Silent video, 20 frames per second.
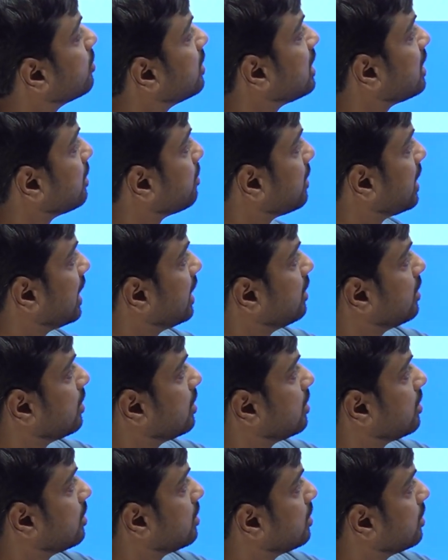multiply
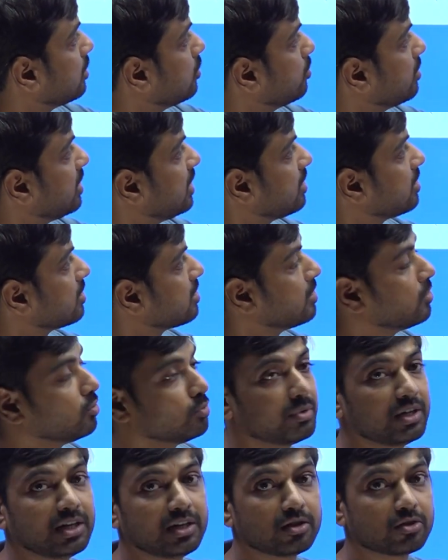the
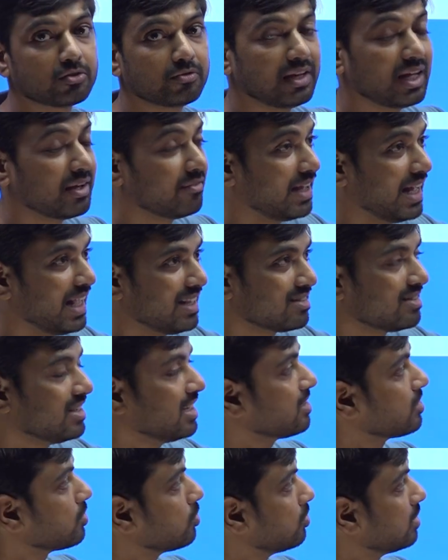numerators, we have
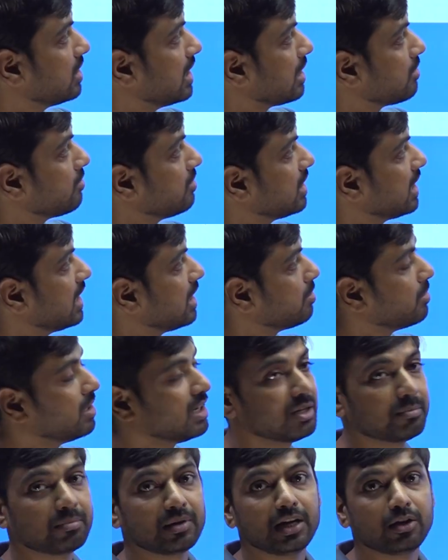xx, so that will get
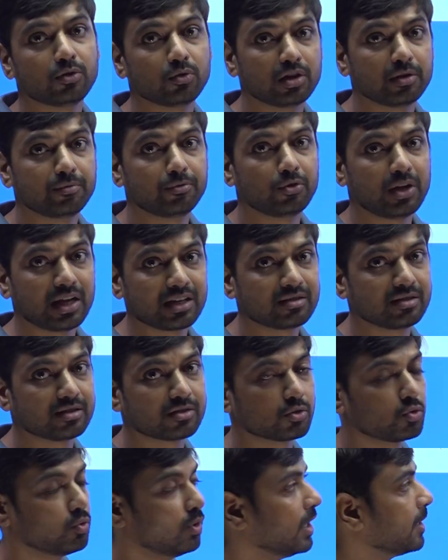multiplied to give you x
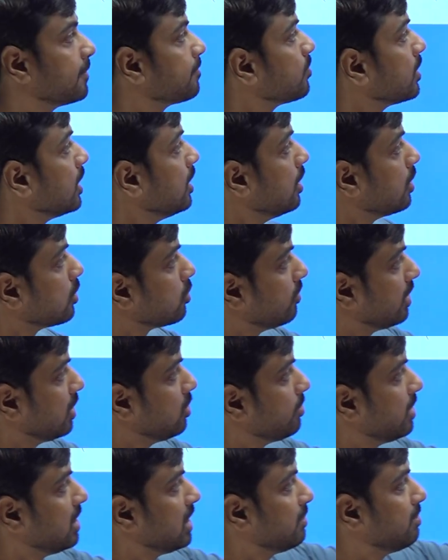square. So when you
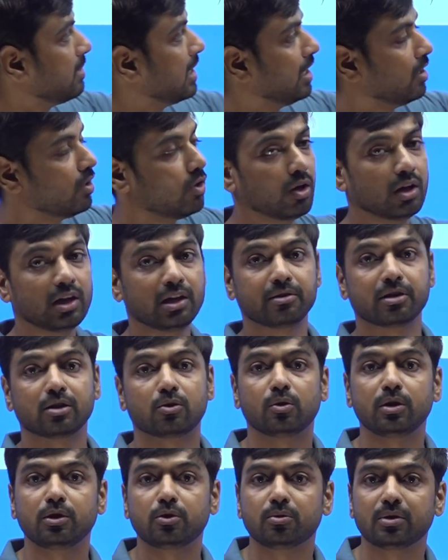multiply all, you are
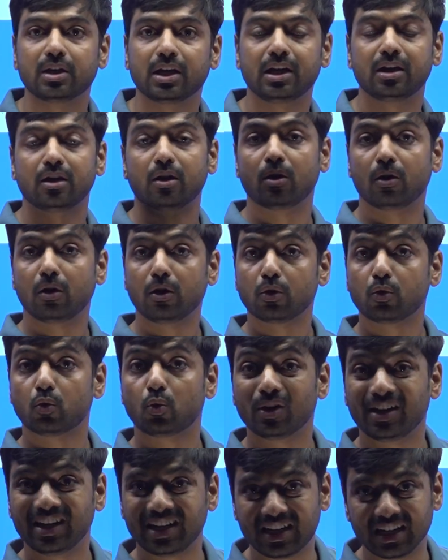going to get a
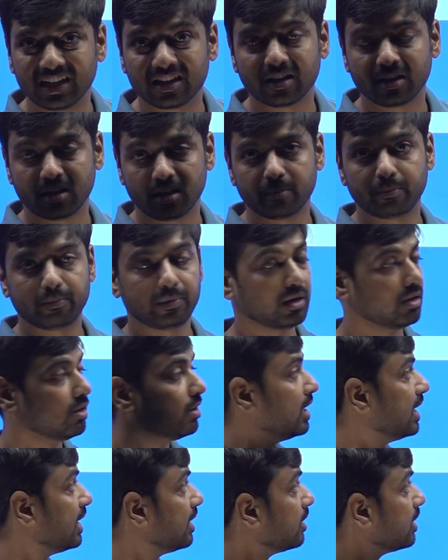quadratic,
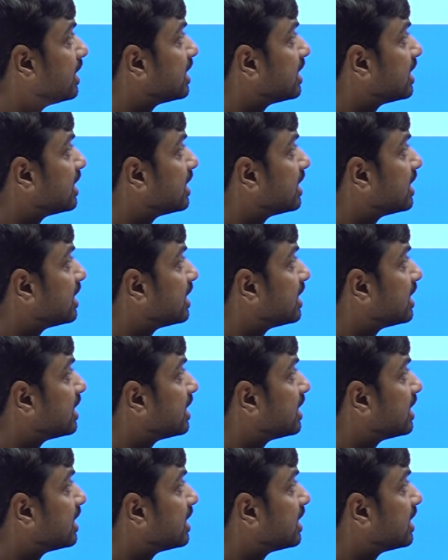an